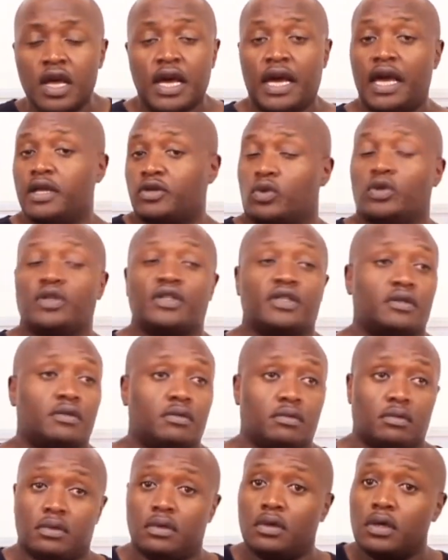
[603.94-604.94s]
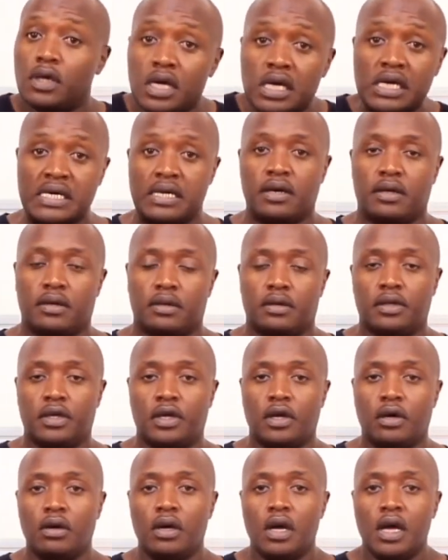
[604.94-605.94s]
It was, you
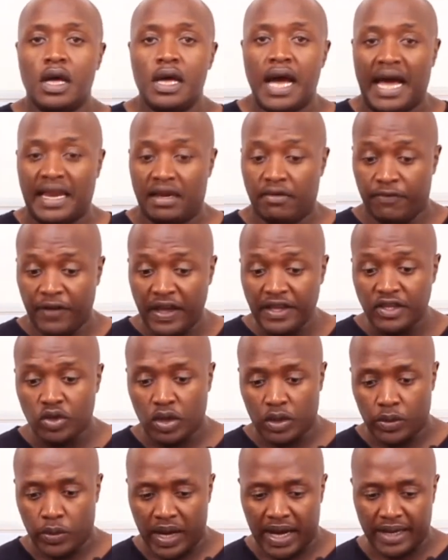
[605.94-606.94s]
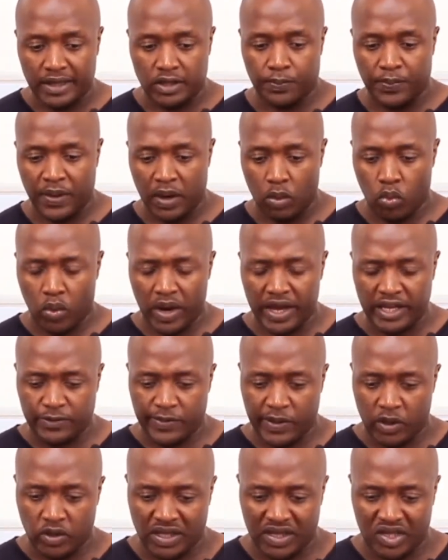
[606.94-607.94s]
know. And eventually, we had to part ways
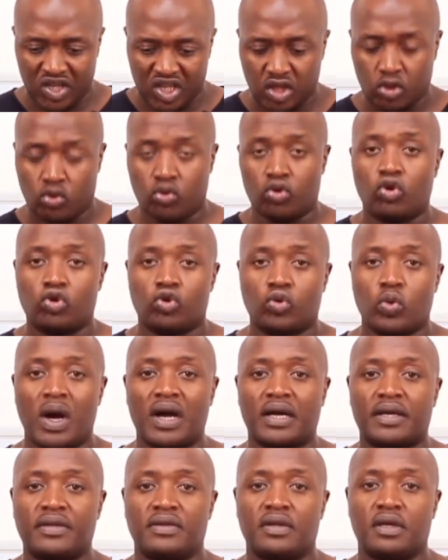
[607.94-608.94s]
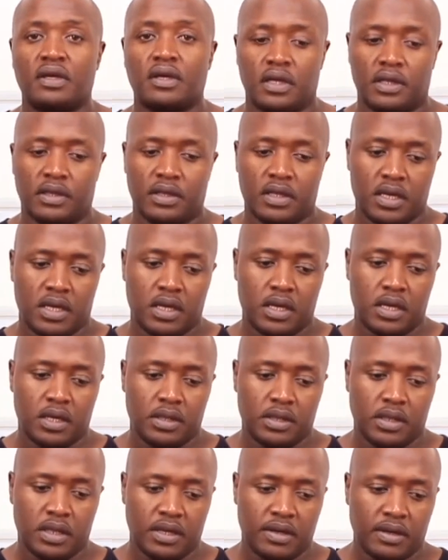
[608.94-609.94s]
because I just could not work in
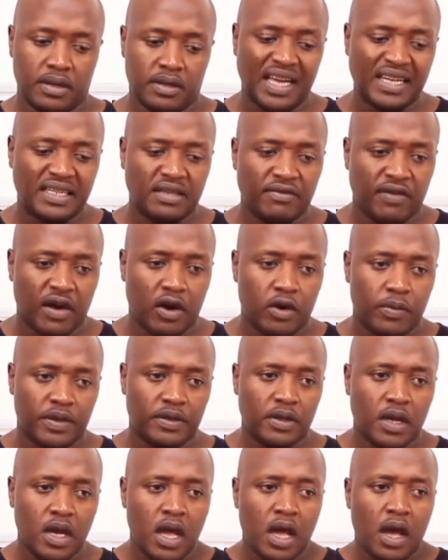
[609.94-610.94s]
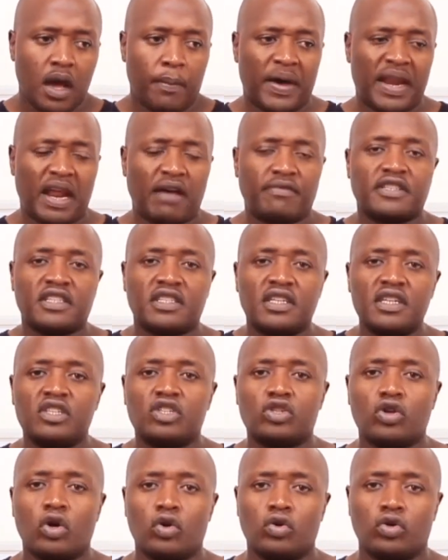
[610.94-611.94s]
that environment. But I've since
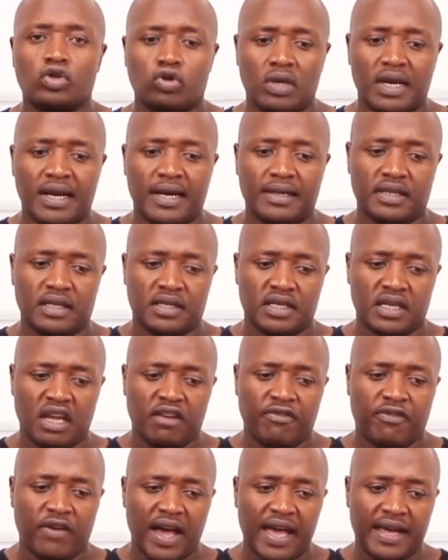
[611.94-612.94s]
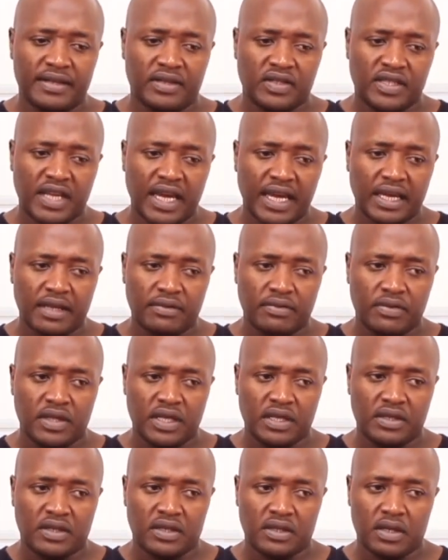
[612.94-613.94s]
gone on to learn that if I had taken
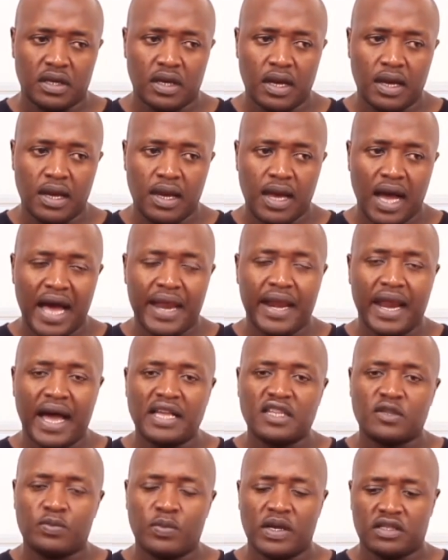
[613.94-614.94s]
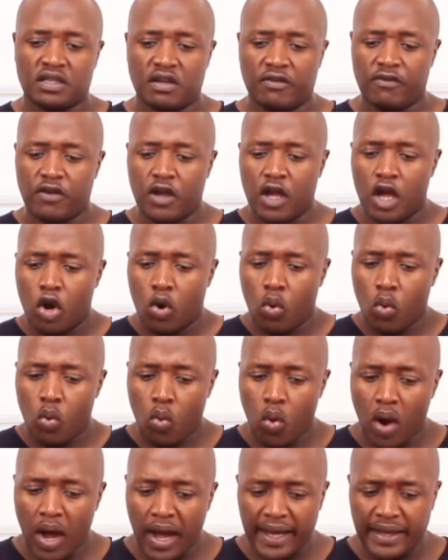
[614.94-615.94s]
this and asked myself,
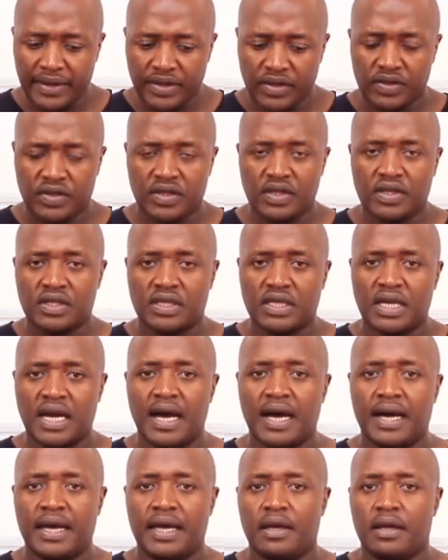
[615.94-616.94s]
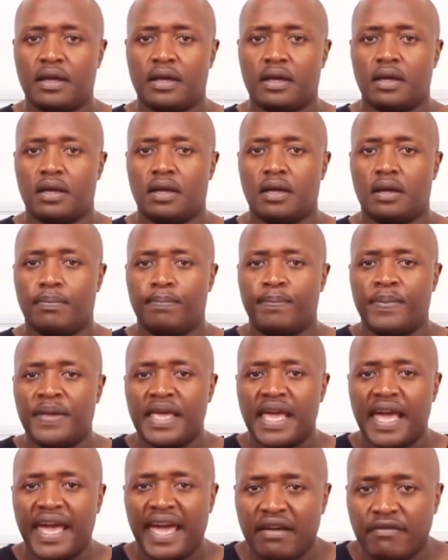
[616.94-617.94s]
why does this guy
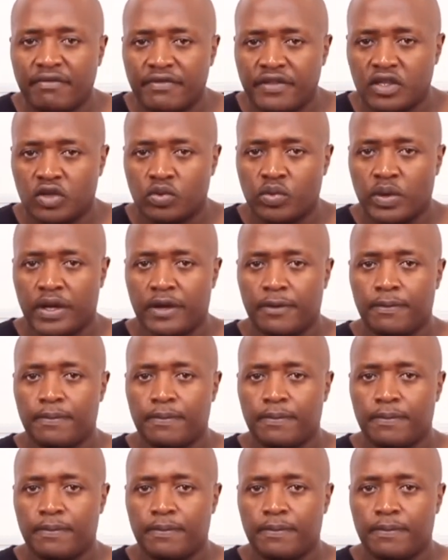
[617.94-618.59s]
behave this way?